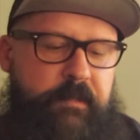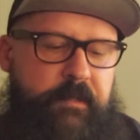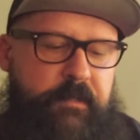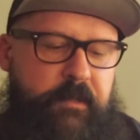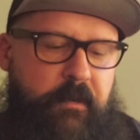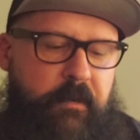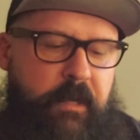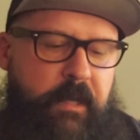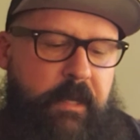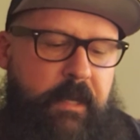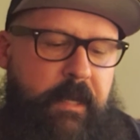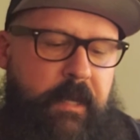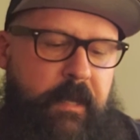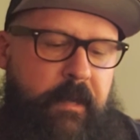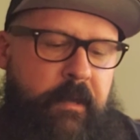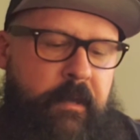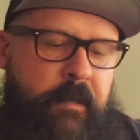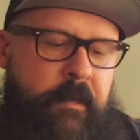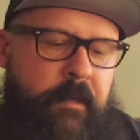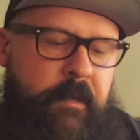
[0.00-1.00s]
It's
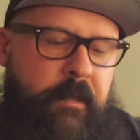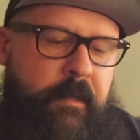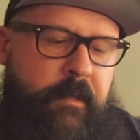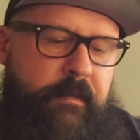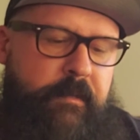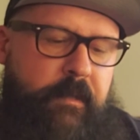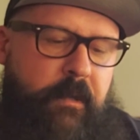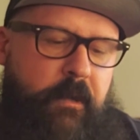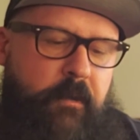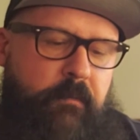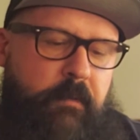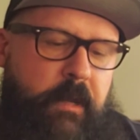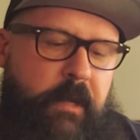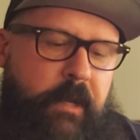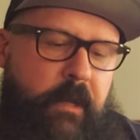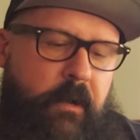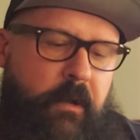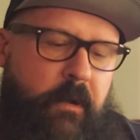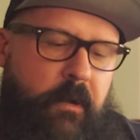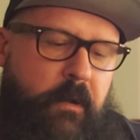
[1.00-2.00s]

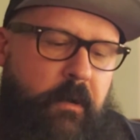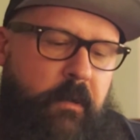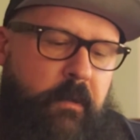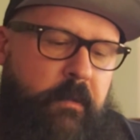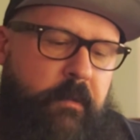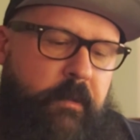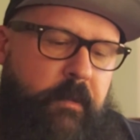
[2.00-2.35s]
already all